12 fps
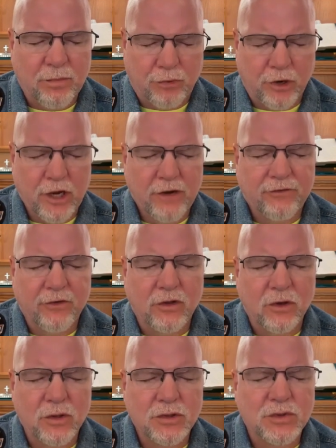We pray for
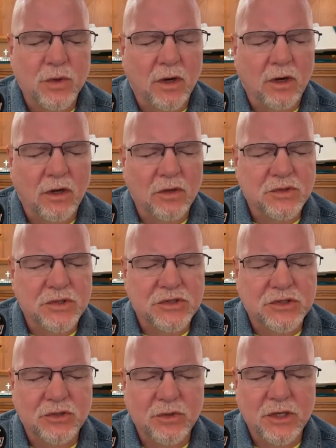those who are
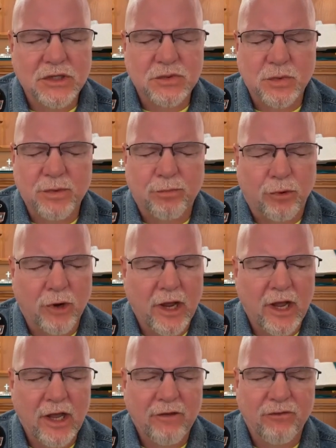closest to us. We
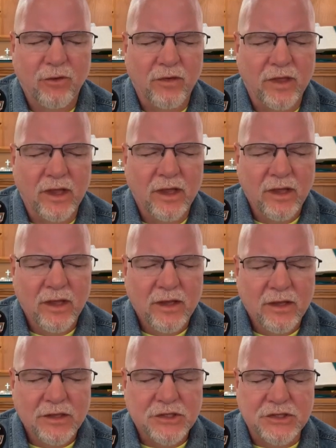pray for the
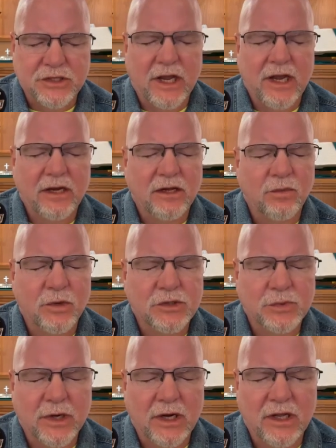state in
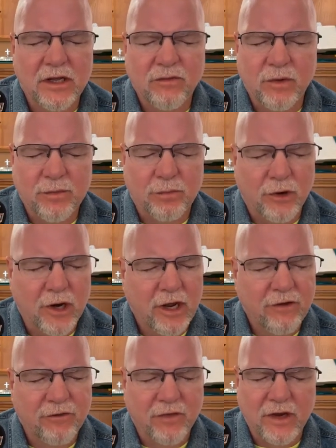which we live. We
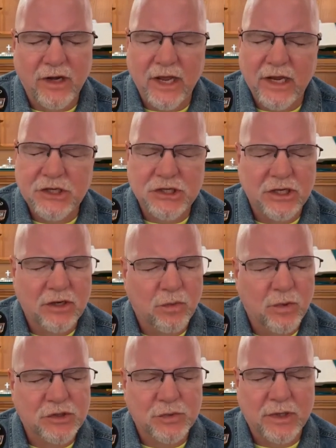pray for the nation
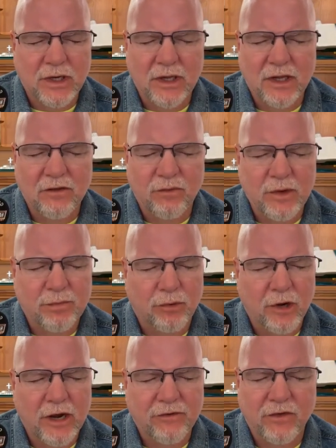in which we live. We
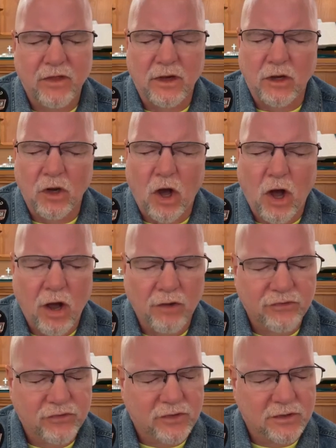pray for the
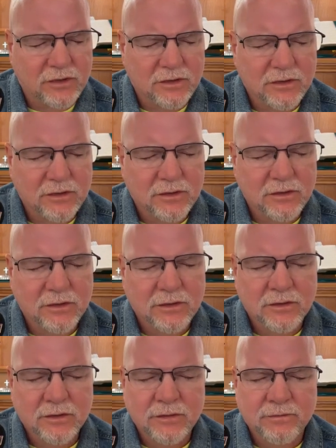lost
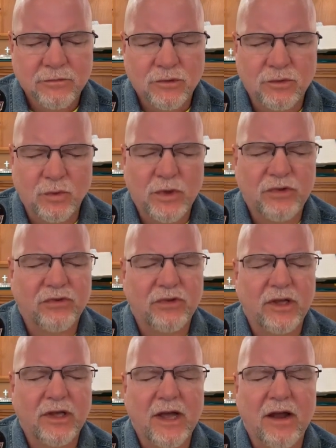who we
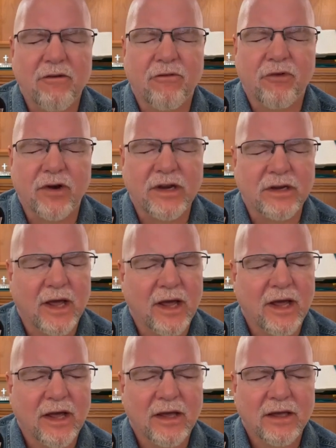see every
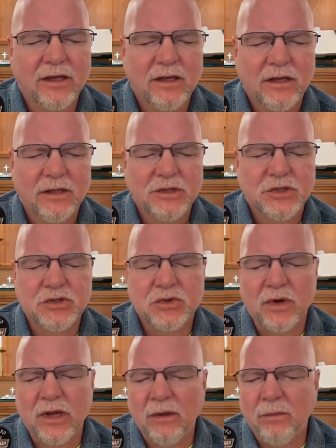day
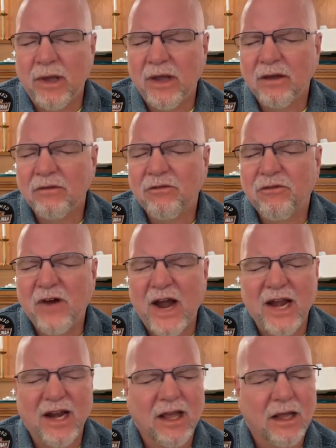screaming,
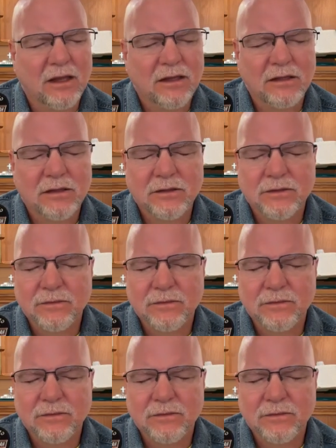fighting,